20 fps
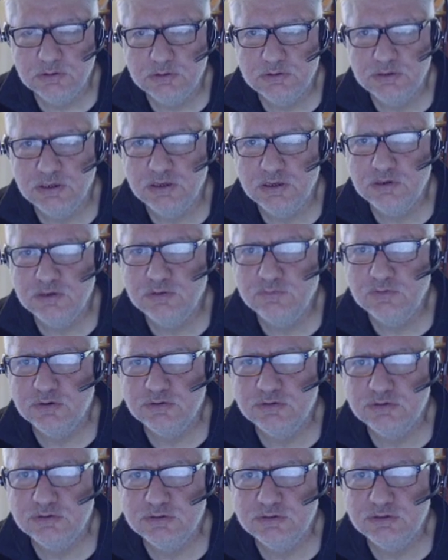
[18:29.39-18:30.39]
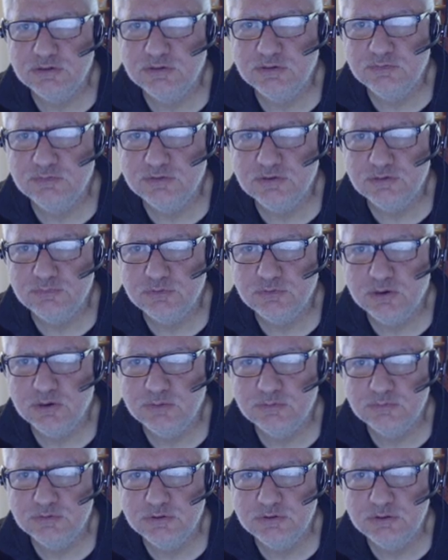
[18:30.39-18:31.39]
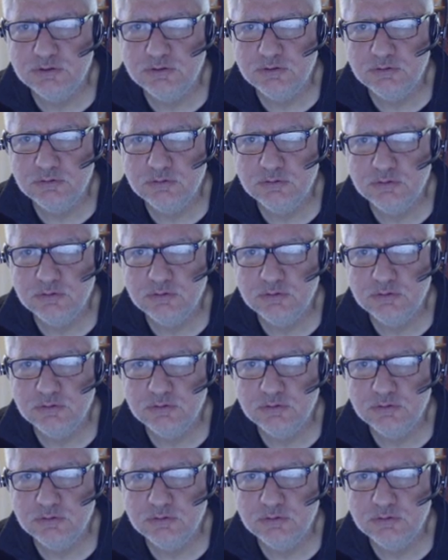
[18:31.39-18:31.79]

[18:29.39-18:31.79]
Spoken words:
antivirus doesn't give us any problems here.